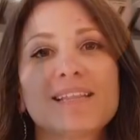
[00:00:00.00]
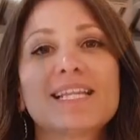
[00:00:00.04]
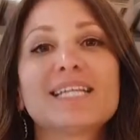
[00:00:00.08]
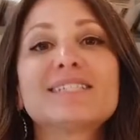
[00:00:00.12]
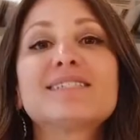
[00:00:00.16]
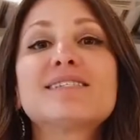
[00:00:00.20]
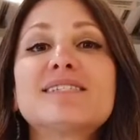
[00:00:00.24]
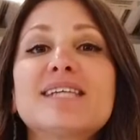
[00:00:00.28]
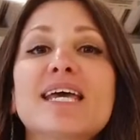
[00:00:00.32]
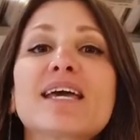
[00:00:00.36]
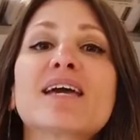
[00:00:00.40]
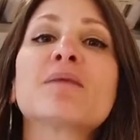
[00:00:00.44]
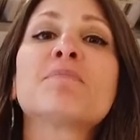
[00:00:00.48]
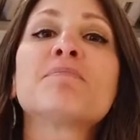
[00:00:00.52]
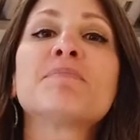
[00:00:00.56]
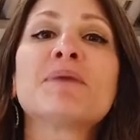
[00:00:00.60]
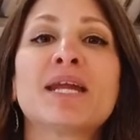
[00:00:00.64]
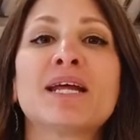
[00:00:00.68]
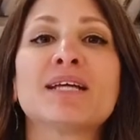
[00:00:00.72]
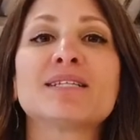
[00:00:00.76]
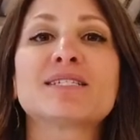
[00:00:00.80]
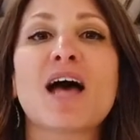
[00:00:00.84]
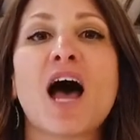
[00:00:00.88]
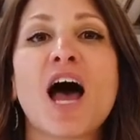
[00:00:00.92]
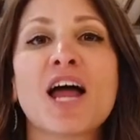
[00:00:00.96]
Let's take a
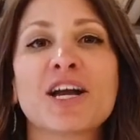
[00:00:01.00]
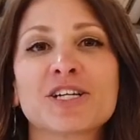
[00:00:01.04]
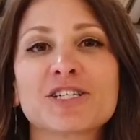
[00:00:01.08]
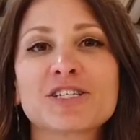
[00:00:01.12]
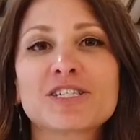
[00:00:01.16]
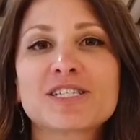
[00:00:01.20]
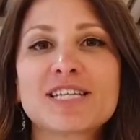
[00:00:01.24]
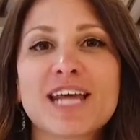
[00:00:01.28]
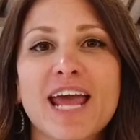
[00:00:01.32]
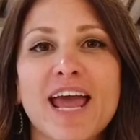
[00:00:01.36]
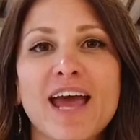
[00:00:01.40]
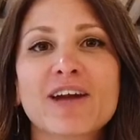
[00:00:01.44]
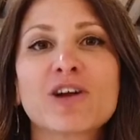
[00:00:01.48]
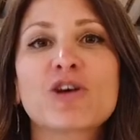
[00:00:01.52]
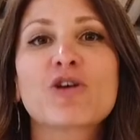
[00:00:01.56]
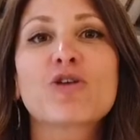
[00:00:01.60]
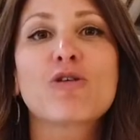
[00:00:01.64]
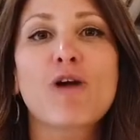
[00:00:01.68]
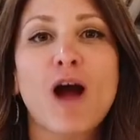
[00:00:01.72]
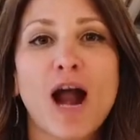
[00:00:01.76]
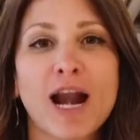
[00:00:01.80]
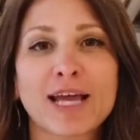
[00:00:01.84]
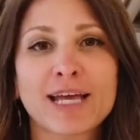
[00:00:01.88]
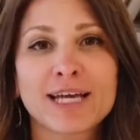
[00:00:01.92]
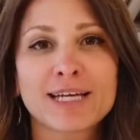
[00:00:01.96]
minute to understand
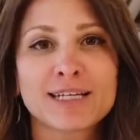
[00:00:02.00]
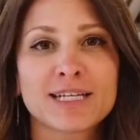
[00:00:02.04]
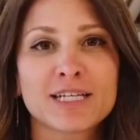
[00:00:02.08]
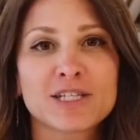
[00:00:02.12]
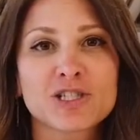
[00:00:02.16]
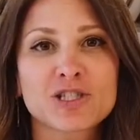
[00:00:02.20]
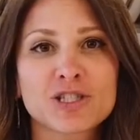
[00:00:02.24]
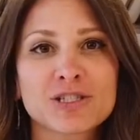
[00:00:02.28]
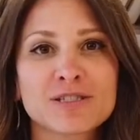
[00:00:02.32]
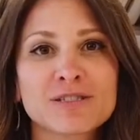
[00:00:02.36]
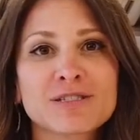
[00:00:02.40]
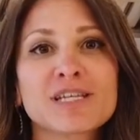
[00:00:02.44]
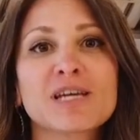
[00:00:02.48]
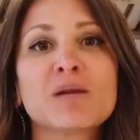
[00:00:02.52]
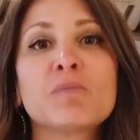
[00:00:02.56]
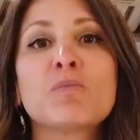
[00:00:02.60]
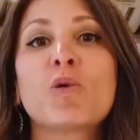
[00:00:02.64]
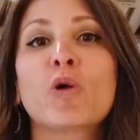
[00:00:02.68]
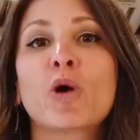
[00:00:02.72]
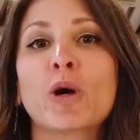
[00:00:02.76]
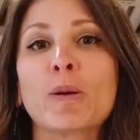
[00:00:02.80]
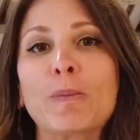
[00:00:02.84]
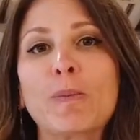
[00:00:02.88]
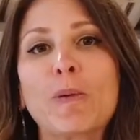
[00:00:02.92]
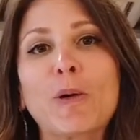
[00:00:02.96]
chronic conditions and,
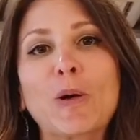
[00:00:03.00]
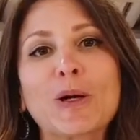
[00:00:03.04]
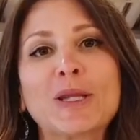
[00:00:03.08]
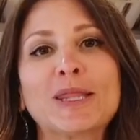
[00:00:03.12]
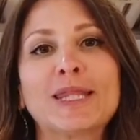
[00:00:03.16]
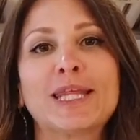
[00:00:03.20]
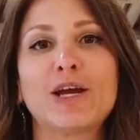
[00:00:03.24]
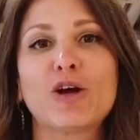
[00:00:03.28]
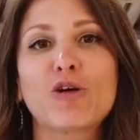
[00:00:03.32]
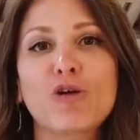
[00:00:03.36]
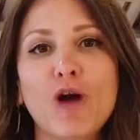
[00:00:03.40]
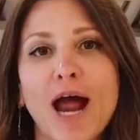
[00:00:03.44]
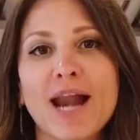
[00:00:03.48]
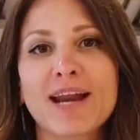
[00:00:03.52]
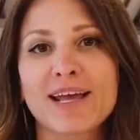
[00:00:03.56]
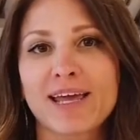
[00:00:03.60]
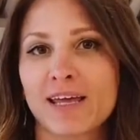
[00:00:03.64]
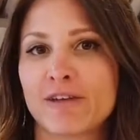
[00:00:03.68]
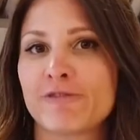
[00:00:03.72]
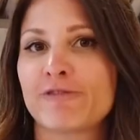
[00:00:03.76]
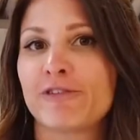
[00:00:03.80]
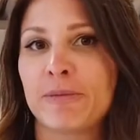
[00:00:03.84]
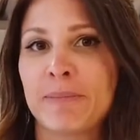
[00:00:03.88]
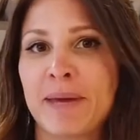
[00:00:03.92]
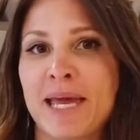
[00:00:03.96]
more importantly, chronic
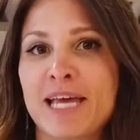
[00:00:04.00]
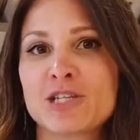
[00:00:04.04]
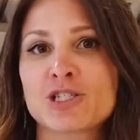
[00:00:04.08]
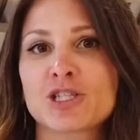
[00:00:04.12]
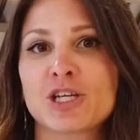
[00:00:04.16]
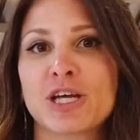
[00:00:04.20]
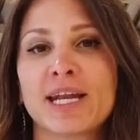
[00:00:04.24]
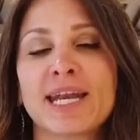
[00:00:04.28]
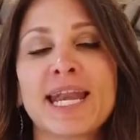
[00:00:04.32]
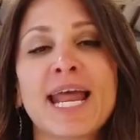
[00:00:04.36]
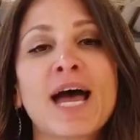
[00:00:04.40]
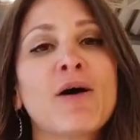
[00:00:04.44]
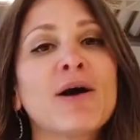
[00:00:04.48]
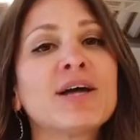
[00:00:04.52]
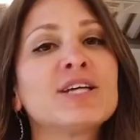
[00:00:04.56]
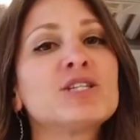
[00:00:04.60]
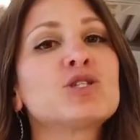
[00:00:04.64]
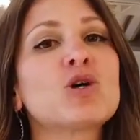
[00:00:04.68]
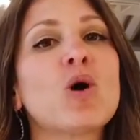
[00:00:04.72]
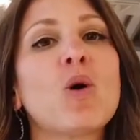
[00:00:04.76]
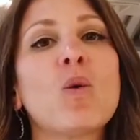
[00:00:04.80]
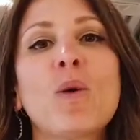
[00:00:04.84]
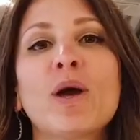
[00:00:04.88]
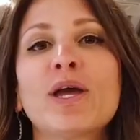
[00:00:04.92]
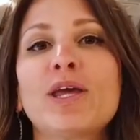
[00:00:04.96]
inflammation. Now, I
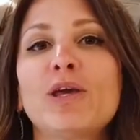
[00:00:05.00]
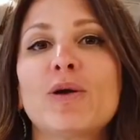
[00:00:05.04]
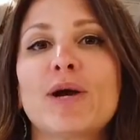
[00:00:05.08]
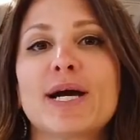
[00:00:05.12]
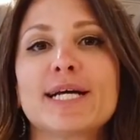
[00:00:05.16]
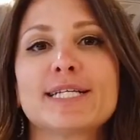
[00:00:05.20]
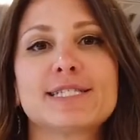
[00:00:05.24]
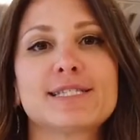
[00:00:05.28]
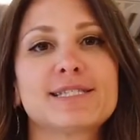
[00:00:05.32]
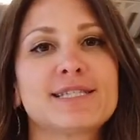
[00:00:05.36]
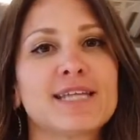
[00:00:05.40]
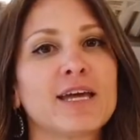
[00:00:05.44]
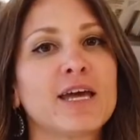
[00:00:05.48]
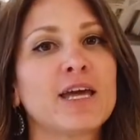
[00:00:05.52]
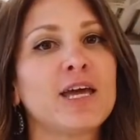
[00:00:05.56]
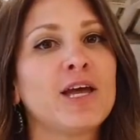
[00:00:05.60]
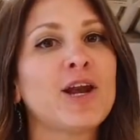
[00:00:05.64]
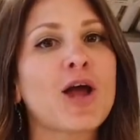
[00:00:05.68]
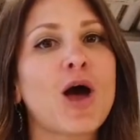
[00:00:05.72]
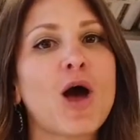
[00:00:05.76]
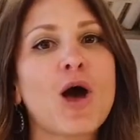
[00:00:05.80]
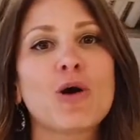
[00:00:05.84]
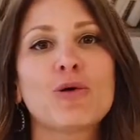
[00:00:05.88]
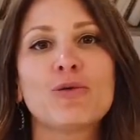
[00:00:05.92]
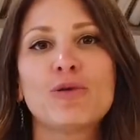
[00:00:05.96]
don't want you guys
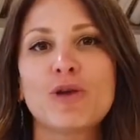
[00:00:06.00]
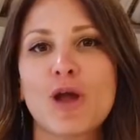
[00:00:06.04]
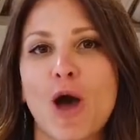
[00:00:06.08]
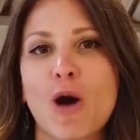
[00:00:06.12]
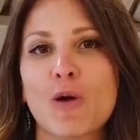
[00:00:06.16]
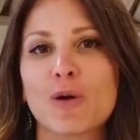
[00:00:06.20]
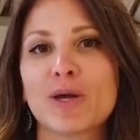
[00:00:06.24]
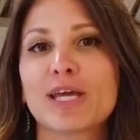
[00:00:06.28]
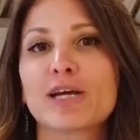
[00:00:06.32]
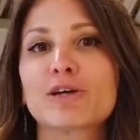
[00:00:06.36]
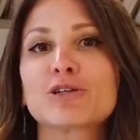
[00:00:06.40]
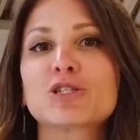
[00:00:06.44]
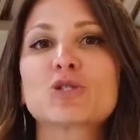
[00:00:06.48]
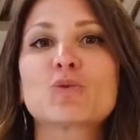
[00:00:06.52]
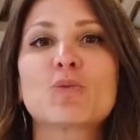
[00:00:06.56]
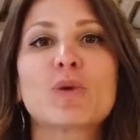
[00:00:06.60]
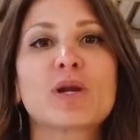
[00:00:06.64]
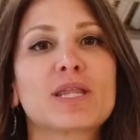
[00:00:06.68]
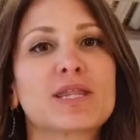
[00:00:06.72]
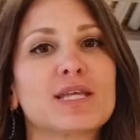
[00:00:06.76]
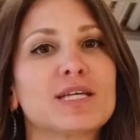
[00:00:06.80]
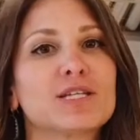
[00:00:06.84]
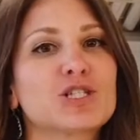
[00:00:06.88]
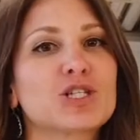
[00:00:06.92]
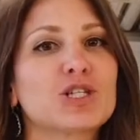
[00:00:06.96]
thinking, oh no, here's one
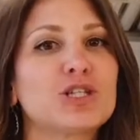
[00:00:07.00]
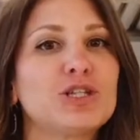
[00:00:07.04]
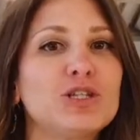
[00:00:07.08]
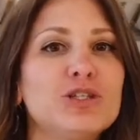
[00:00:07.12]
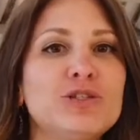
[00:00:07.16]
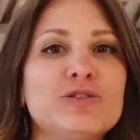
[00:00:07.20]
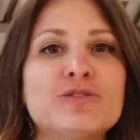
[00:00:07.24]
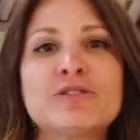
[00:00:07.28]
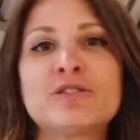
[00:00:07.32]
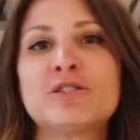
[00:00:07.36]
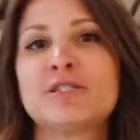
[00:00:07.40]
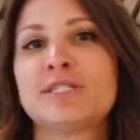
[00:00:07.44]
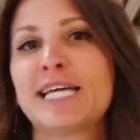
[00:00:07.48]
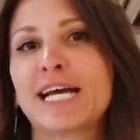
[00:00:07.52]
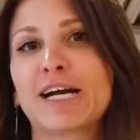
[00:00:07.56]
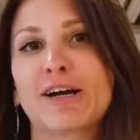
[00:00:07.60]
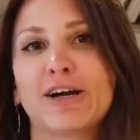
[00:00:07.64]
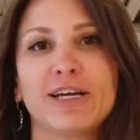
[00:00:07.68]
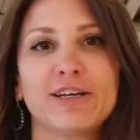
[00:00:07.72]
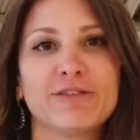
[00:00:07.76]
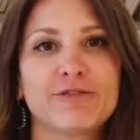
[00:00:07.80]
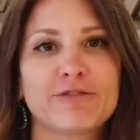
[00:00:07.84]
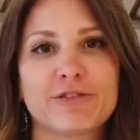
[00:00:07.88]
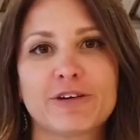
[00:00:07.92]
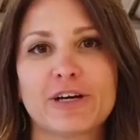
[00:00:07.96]
of these gluten,
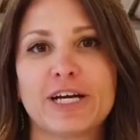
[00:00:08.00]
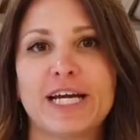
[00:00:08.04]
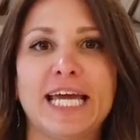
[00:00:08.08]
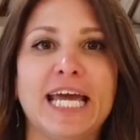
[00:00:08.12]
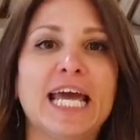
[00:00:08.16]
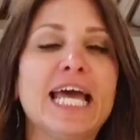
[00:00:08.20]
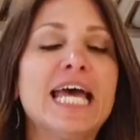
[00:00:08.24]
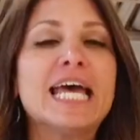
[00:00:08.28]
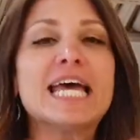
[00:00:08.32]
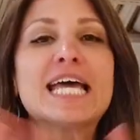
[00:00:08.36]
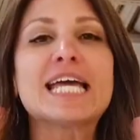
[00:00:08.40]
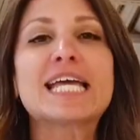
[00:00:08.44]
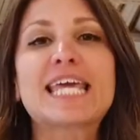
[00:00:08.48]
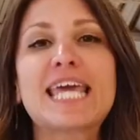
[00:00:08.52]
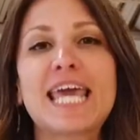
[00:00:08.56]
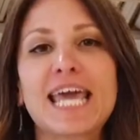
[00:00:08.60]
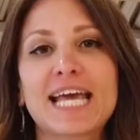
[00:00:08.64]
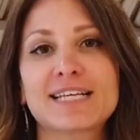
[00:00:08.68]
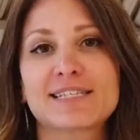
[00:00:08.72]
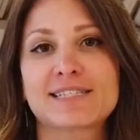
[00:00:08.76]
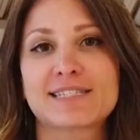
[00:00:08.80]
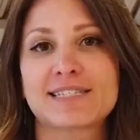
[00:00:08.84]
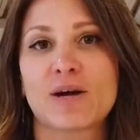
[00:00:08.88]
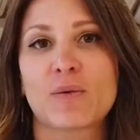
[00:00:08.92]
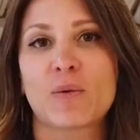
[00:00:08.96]
dairy-free
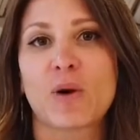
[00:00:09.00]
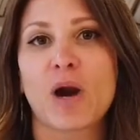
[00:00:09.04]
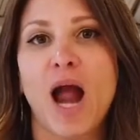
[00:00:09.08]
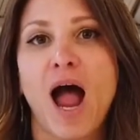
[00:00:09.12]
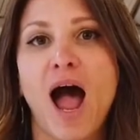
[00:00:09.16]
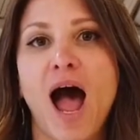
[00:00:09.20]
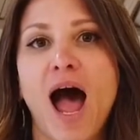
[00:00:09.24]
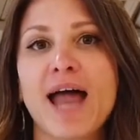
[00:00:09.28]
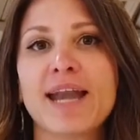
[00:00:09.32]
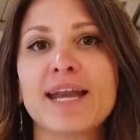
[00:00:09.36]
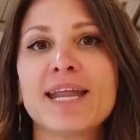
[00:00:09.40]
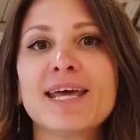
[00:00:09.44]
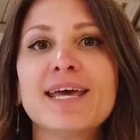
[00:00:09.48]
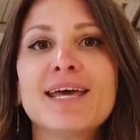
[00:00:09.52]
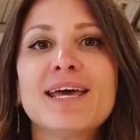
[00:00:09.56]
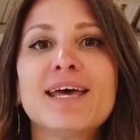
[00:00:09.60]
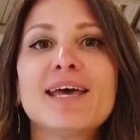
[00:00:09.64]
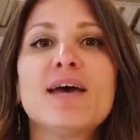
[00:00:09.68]
kicks that we're on.